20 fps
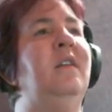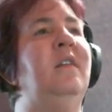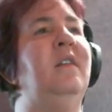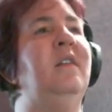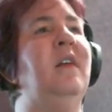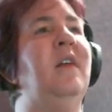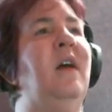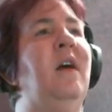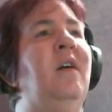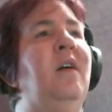
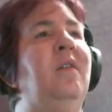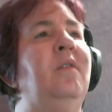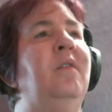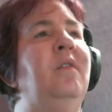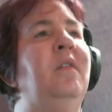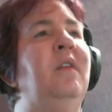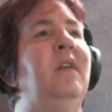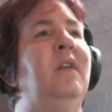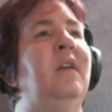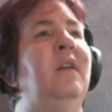down,
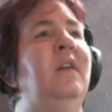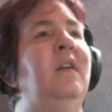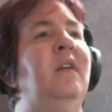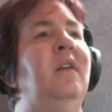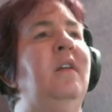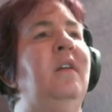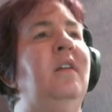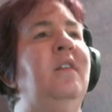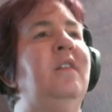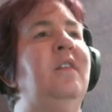
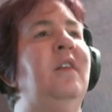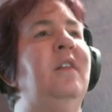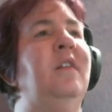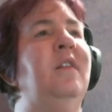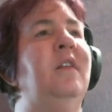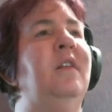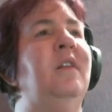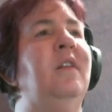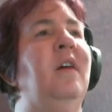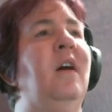set the
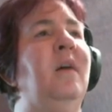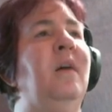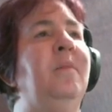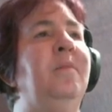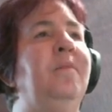top.